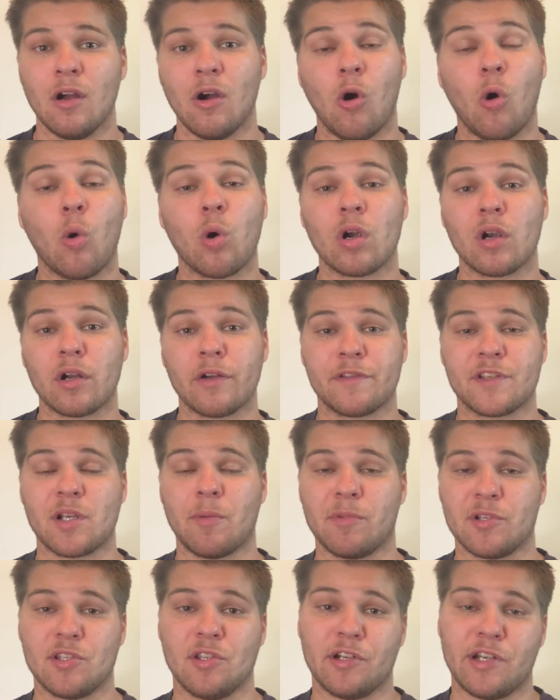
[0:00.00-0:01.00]
or if
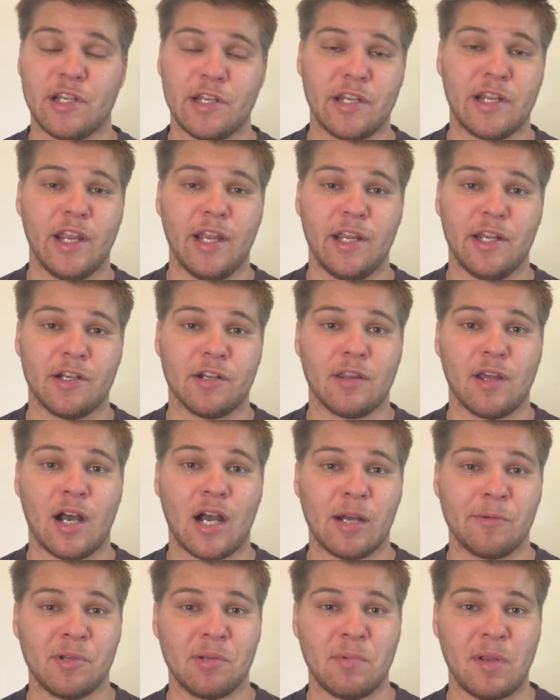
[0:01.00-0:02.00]
someone's looking to get into the
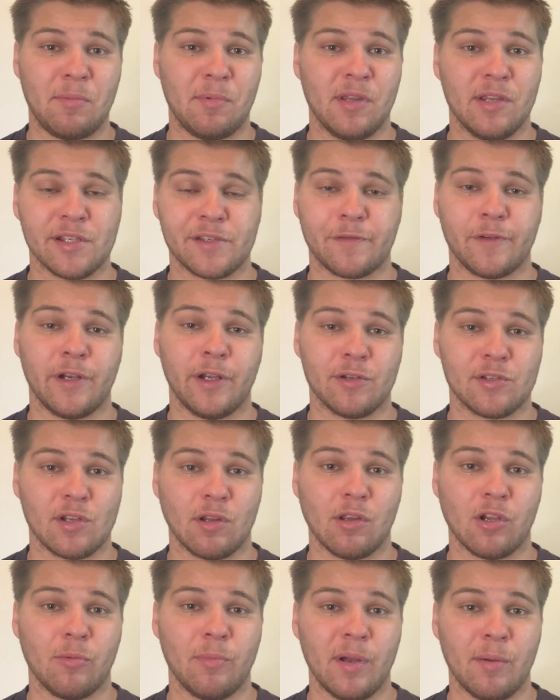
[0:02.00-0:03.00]
hobby, maybe this video is a
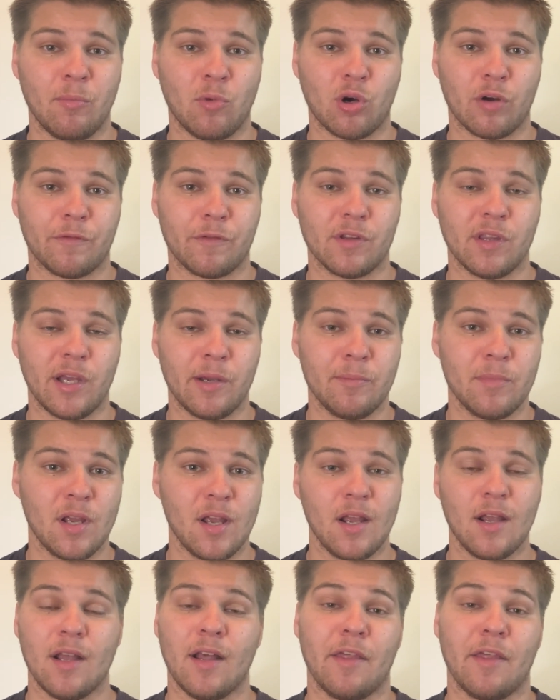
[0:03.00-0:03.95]
little bit more for them.